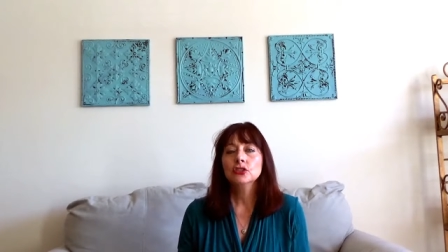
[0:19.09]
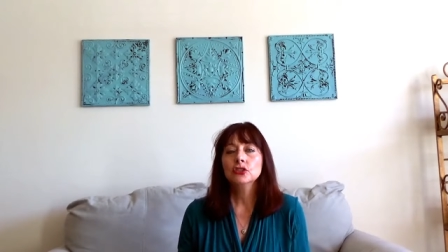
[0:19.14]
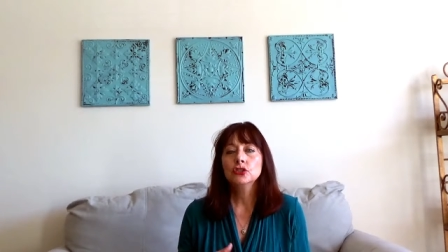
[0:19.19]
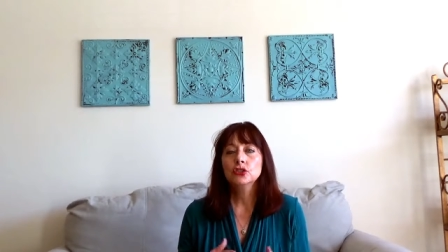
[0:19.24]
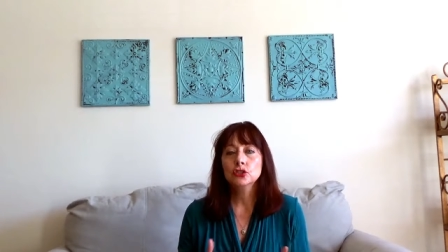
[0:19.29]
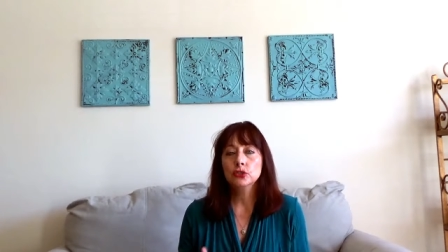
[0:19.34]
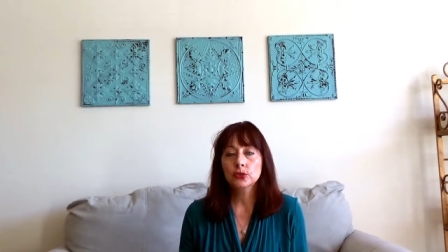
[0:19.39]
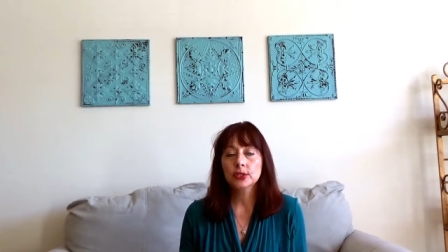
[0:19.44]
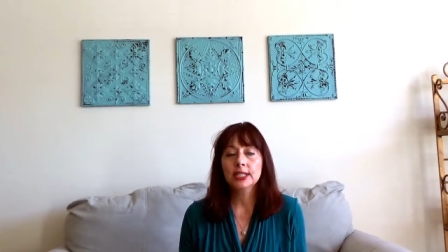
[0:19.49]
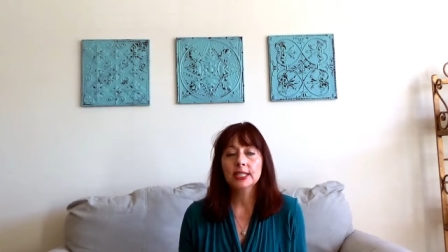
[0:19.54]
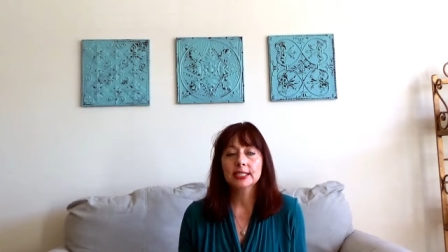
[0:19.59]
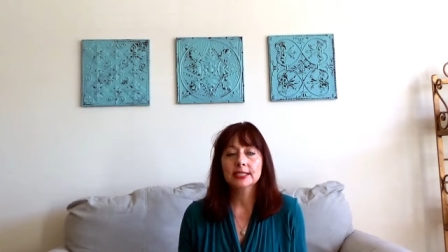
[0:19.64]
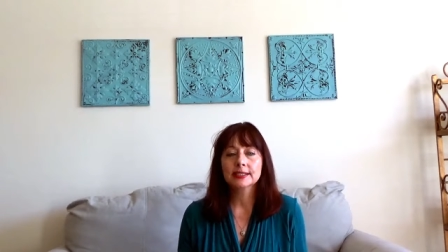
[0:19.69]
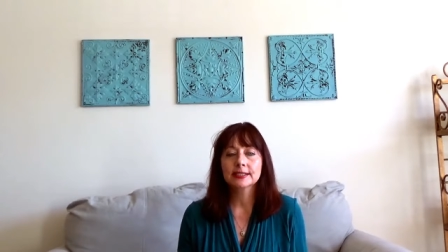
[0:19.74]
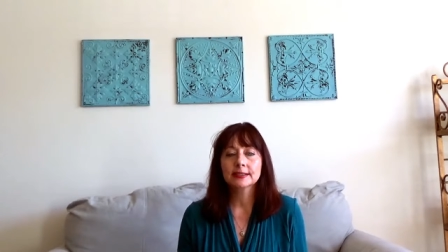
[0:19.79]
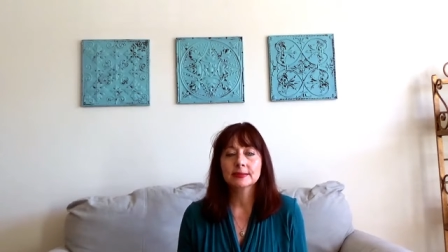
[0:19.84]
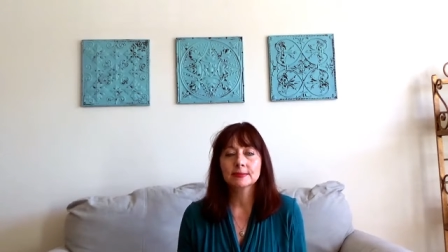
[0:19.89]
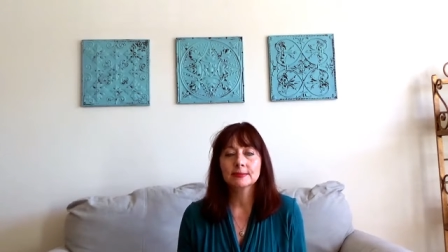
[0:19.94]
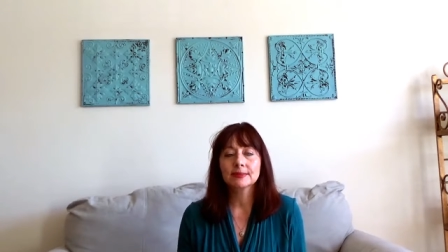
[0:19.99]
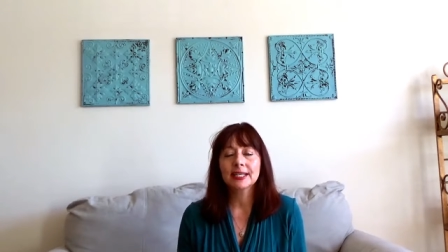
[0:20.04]

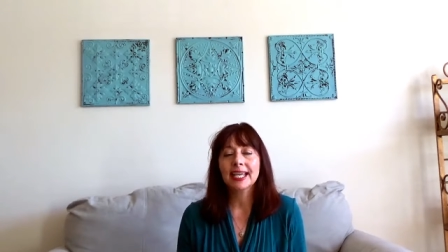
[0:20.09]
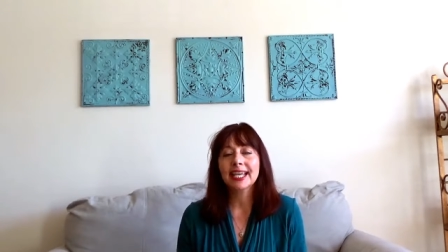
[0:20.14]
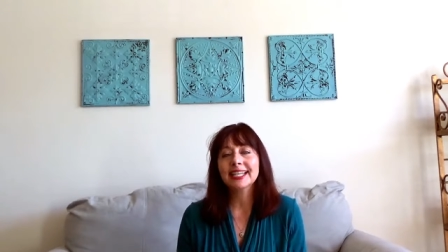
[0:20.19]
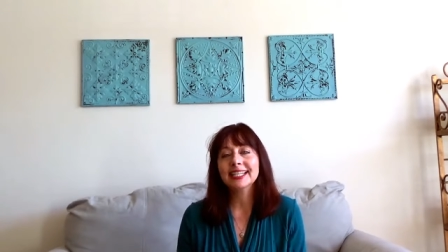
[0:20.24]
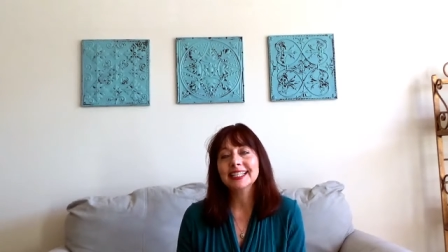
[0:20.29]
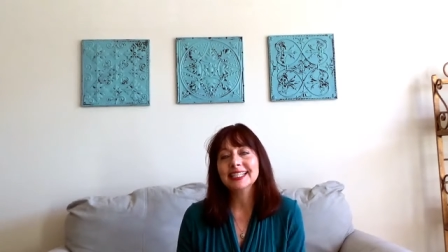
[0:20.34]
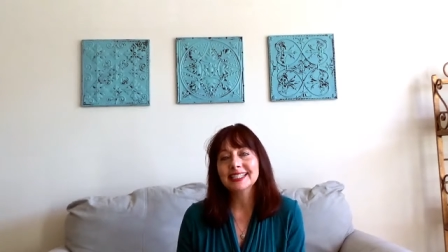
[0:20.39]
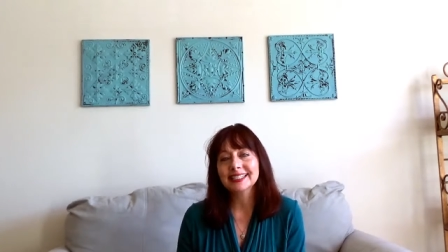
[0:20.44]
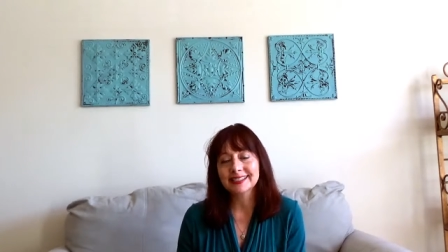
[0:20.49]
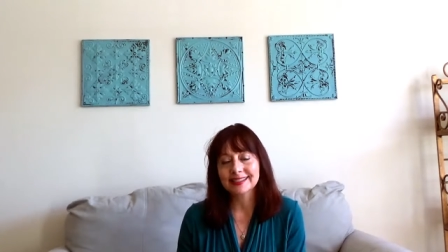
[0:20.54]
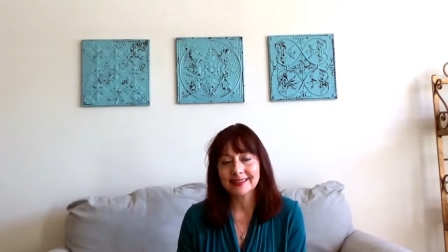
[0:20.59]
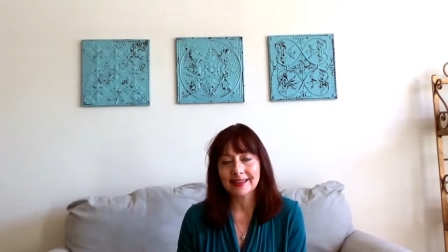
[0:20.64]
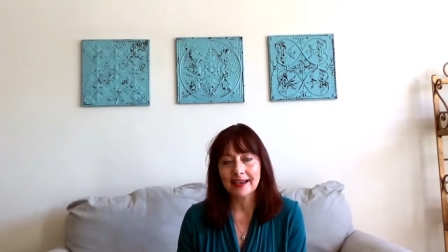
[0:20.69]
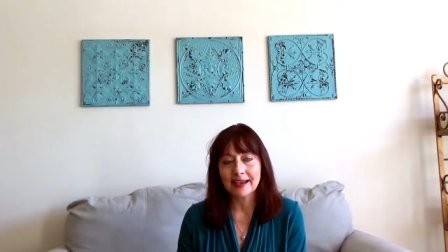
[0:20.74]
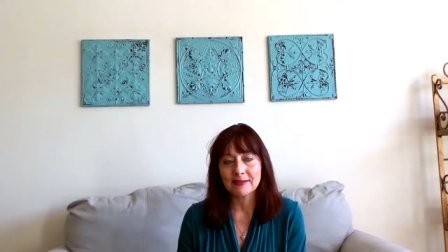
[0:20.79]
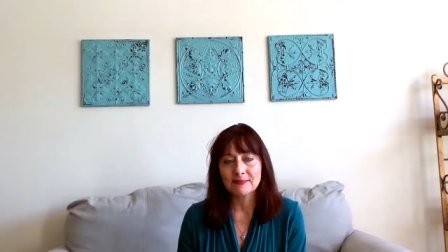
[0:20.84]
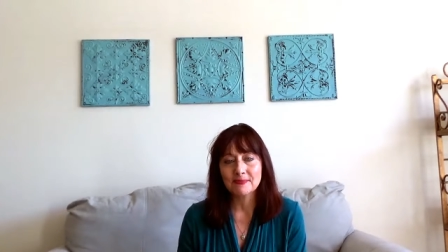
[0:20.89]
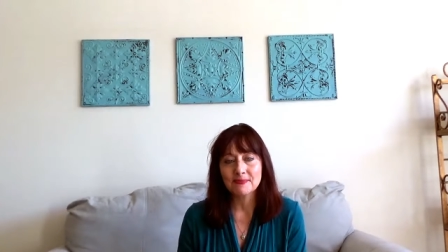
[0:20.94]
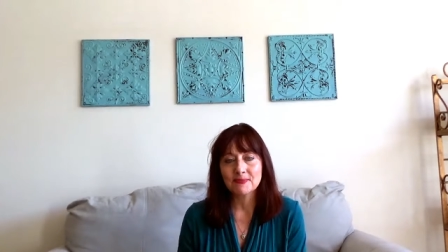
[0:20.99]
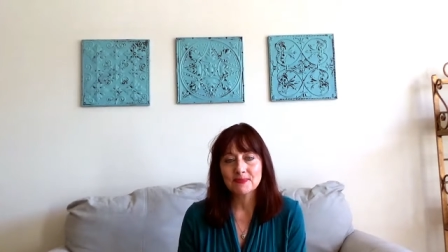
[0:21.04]
Judaism, and
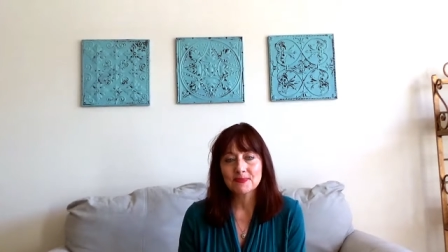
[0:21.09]
Islam.